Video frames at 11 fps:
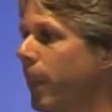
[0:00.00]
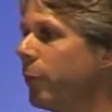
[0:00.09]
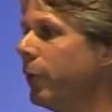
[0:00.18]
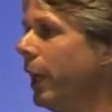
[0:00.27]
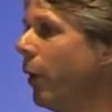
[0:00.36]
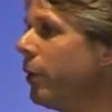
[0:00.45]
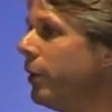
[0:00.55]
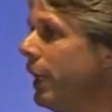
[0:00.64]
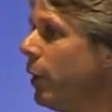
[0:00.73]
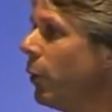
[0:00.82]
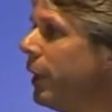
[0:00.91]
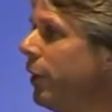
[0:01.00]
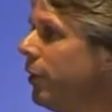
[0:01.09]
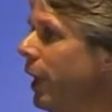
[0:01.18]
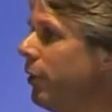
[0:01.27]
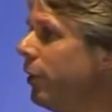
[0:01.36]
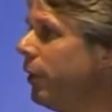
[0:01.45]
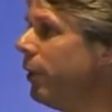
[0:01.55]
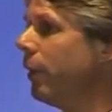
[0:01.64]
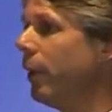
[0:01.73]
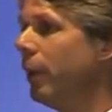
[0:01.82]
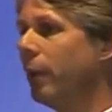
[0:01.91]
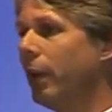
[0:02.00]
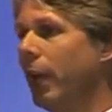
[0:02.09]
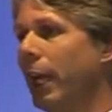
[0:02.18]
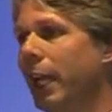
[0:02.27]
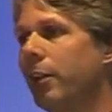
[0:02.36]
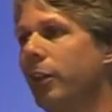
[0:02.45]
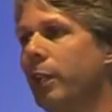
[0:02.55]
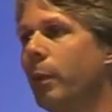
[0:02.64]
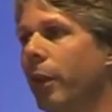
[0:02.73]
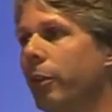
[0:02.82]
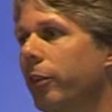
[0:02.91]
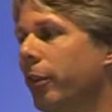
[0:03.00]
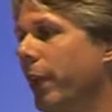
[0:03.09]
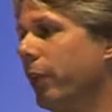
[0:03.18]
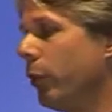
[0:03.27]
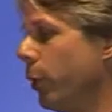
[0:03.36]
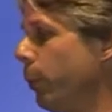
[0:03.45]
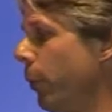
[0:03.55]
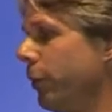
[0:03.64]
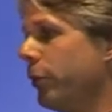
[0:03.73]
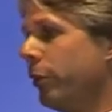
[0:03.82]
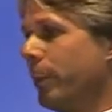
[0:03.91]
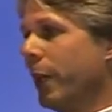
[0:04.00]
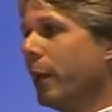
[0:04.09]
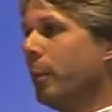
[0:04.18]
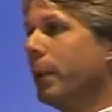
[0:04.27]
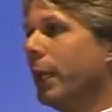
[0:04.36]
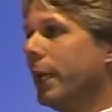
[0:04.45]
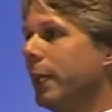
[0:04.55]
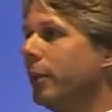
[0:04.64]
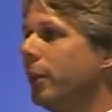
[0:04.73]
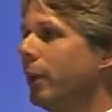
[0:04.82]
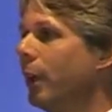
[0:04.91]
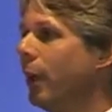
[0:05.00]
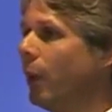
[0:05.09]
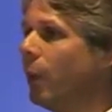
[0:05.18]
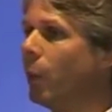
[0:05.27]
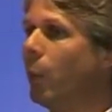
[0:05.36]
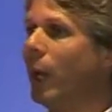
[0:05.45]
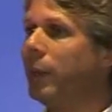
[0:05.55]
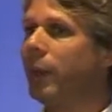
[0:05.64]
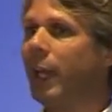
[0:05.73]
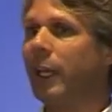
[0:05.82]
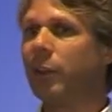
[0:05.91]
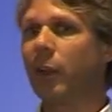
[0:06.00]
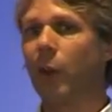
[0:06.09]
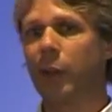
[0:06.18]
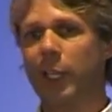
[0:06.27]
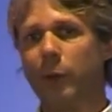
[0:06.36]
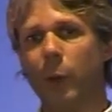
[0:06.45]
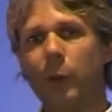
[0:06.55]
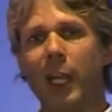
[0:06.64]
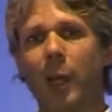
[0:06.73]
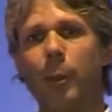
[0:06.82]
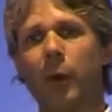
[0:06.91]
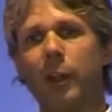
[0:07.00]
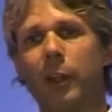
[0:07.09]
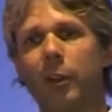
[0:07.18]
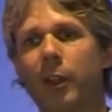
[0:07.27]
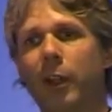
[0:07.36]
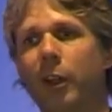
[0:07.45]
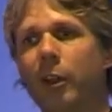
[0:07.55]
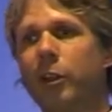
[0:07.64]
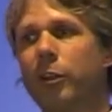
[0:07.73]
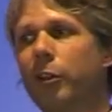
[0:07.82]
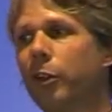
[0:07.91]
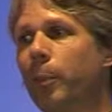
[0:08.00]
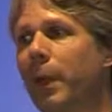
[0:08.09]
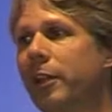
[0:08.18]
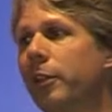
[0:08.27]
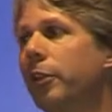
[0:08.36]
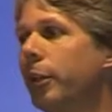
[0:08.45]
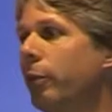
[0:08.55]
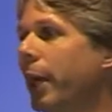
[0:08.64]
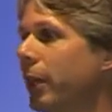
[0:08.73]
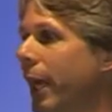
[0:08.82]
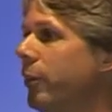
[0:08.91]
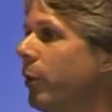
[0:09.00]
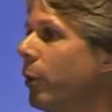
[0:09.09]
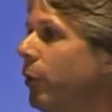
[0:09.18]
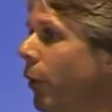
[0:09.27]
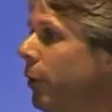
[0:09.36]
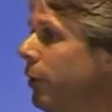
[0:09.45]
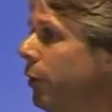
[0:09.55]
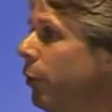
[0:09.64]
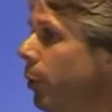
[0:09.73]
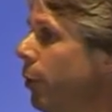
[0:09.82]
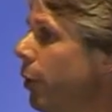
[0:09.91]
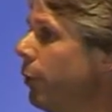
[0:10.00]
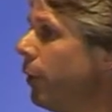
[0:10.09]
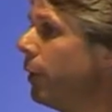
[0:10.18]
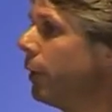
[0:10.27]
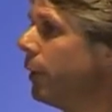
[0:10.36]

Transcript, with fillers: For the R&D organisation, in 18 months, they saw the project as being complete when they'd got the wound care product submitted to the regulatory authorities for approval.